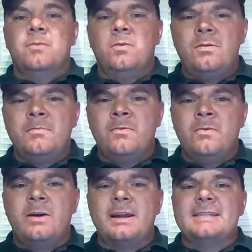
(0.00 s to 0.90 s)
more and
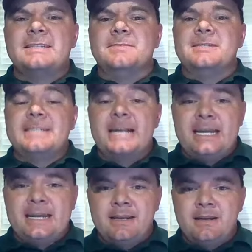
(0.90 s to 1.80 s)
more I did some
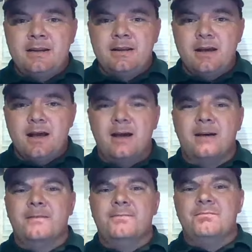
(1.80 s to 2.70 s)
studying
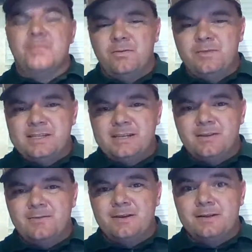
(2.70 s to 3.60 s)
of both these
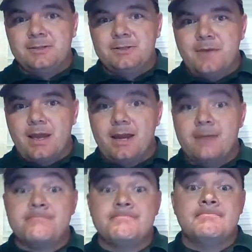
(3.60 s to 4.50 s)
elephants
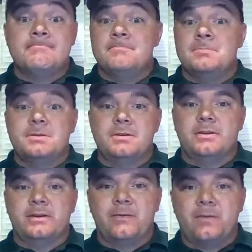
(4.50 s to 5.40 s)
and
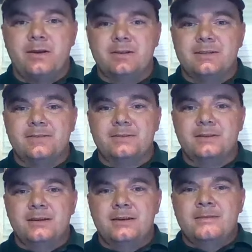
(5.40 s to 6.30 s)
their living relatives,
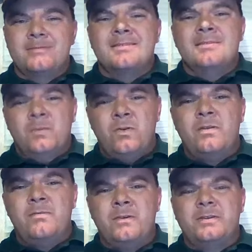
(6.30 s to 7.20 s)

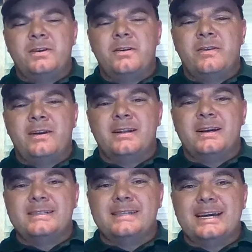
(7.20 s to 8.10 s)
more and more sort of
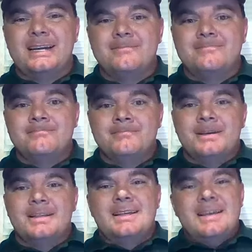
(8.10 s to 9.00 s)
realize that
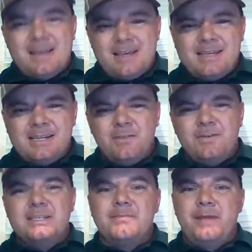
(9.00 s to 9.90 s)
these
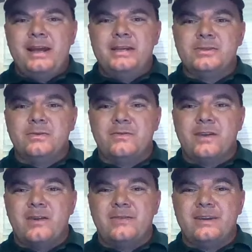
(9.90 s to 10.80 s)
elephants in a petting zoo
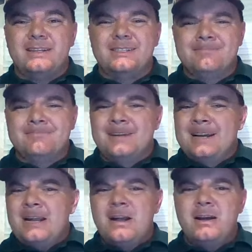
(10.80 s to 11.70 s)
environment is
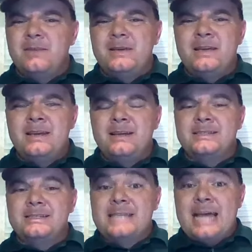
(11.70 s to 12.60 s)
not going to be
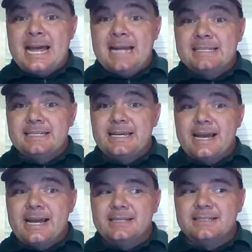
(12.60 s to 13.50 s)
exactly
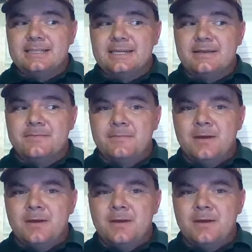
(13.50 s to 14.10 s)
as uh,